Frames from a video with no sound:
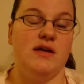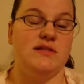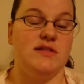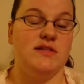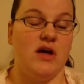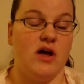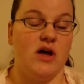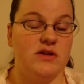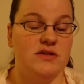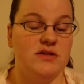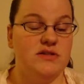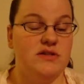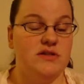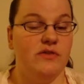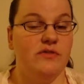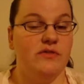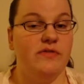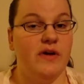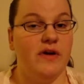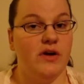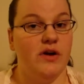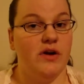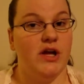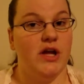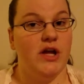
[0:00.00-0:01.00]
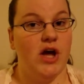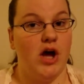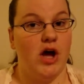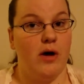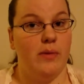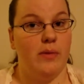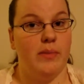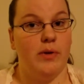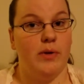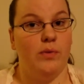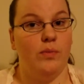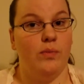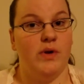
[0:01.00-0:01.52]
It's also very
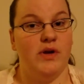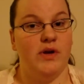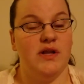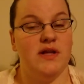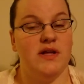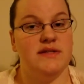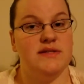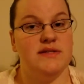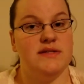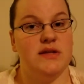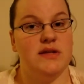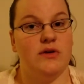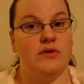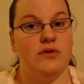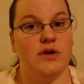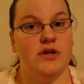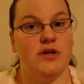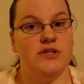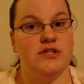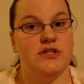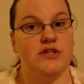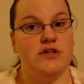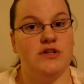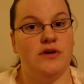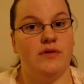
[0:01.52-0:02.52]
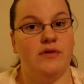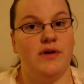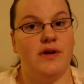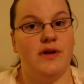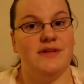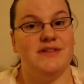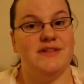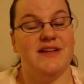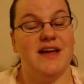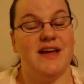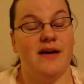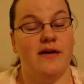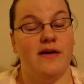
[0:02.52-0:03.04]
common when considering to
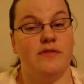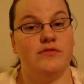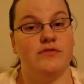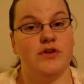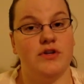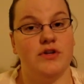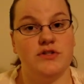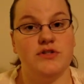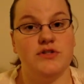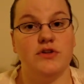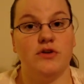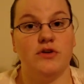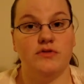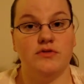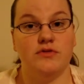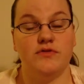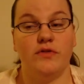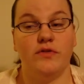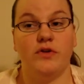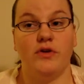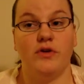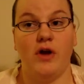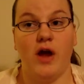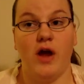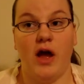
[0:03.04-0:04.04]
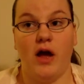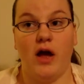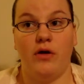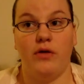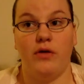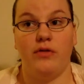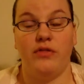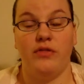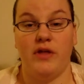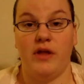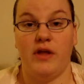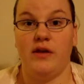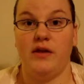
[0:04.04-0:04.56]
donate to have concerns for your
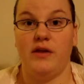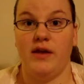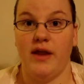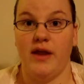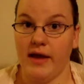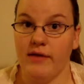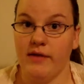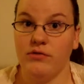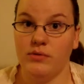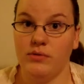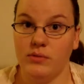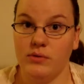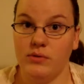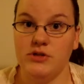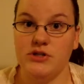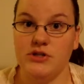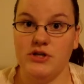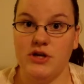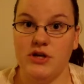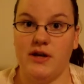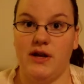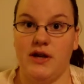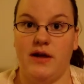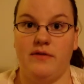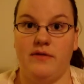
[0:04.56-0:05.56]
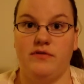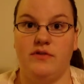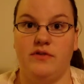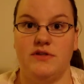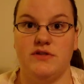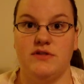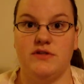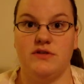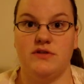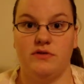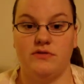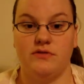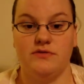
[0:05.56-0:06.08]
health, and everyone should have
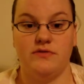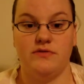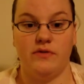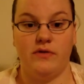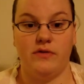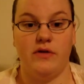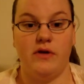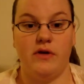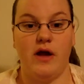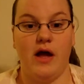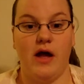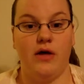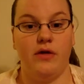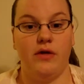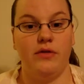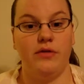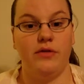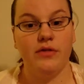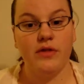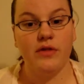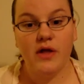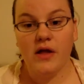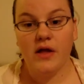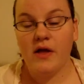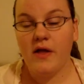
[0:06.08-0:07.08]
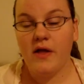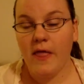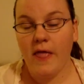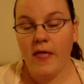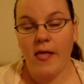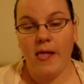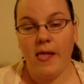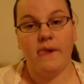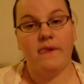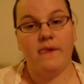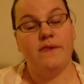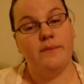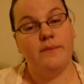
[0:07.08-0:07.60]
concerns for their health.
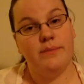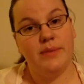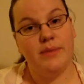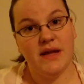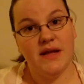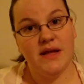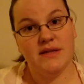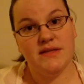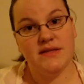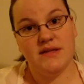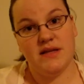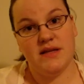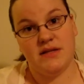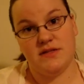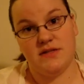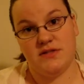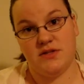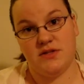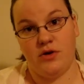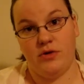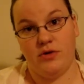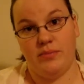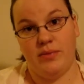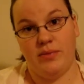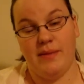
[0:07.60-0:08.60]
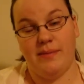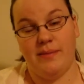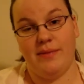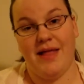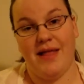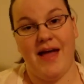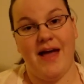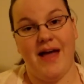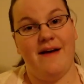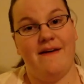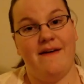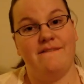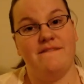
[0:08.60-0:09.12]
The biggest concern people
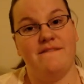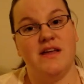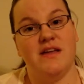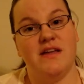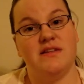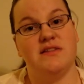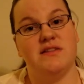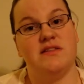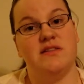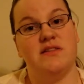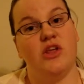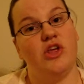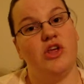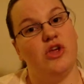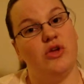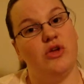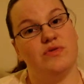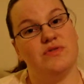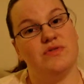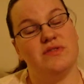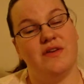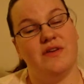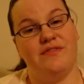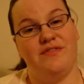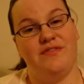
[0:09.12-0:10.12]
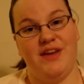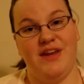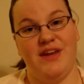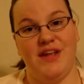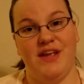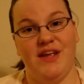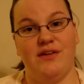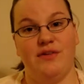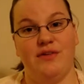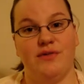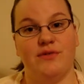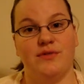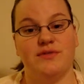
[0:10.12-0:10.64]
have is the use of
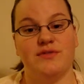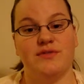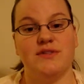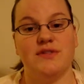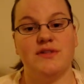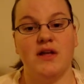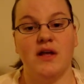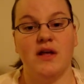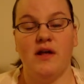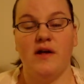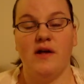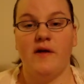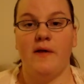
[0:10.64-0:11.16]
needles.